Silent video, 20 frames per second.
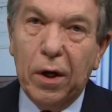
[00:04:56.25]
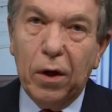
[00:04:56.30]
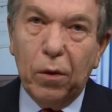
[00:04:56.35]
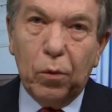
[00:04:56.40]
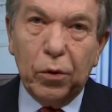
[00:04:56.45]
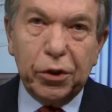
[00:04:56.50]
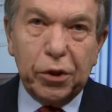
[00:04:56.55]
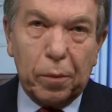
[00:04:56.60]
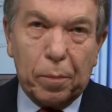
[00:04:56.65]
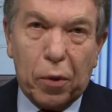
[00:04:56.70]

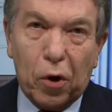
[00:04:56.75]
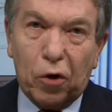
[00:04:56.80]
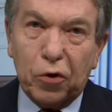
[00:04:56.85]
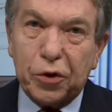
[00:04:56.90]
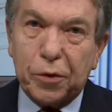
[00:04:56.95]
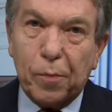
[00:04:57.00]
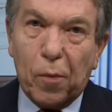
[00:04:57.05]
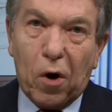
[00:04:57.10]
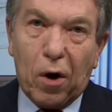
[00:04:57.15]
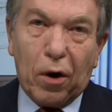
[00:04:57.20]
Was the
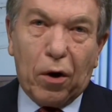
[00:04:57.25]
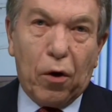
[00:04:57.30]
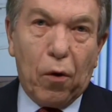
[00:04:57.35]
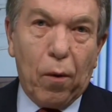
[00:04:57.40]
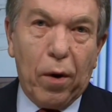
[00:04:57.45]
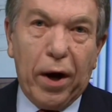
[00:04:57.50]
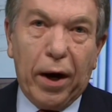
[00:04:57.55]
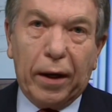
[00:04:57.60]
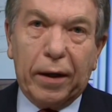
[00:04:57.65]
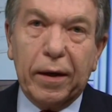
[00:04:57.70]
postmark
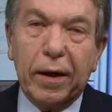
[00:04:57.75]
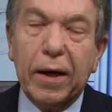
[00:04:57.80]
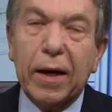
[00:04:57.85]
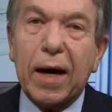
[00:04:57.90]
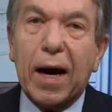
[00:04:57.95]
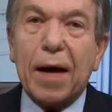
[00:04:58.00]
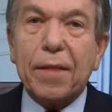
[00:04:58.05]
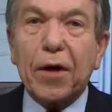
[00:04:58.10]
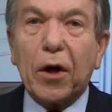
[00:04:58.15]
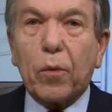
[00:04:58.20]
correct?
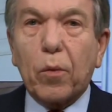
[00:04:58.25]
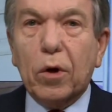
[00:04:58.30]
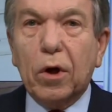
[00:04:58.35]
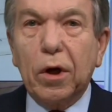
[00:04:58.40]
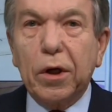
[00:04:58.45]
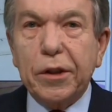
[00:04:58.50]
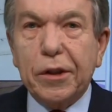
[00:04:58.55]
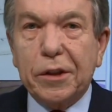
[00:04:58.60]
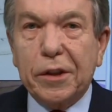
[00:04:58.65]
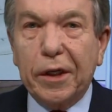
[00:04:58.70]
I think we're
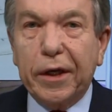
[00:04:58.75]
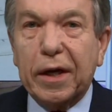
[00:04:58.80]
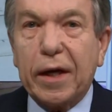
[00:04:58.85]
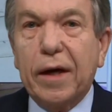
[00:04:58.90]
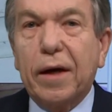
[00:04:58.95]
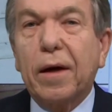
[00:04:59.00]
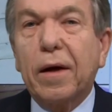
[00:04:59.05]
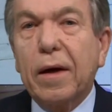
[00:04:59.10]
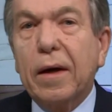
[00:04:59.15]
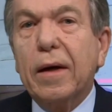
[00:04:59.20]
going to
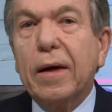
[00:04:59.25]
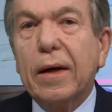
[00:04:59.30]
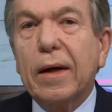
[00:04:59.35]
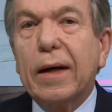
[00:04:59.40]
see